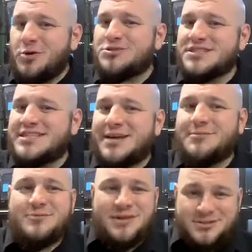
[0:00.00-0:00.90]
most of the time,
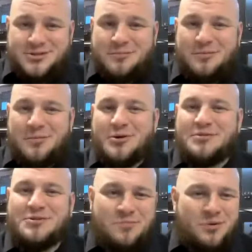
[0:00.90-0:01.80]
and when I was doing Pomona,
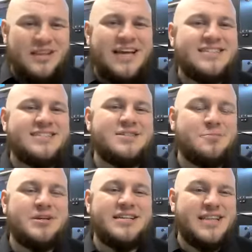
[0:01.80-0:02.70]
when you bring that to
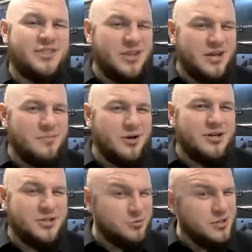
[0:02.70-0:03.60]
somebody and they think about
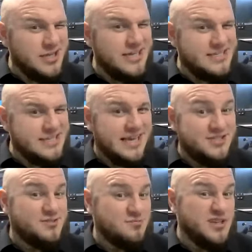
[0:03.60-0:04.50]
it, and you realize that
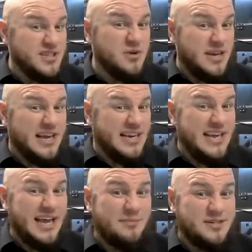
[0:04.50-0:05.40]
that's really what kind of
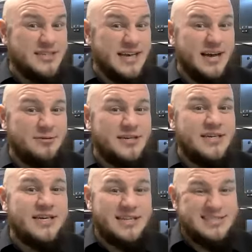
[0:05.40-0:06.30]
happened in the hobby.
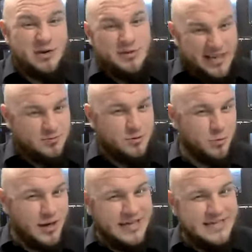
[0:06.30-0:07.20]
That's how we got to where
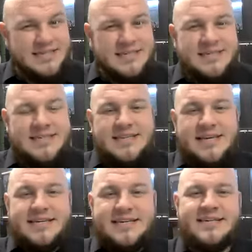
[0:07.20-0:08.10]
we're at.
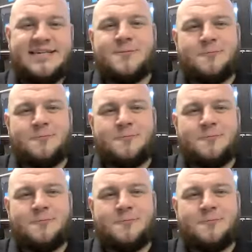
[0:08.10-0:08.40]
Like,